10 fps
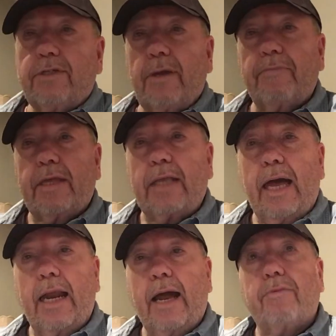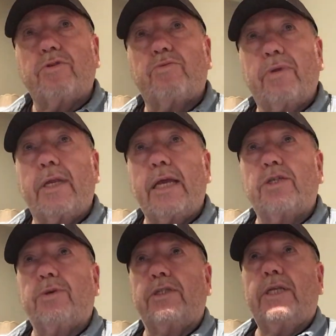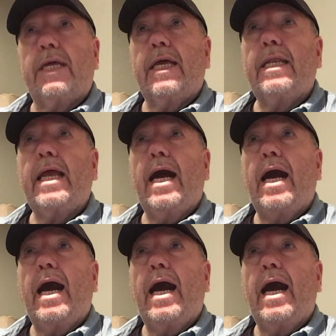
something that I was really interested in.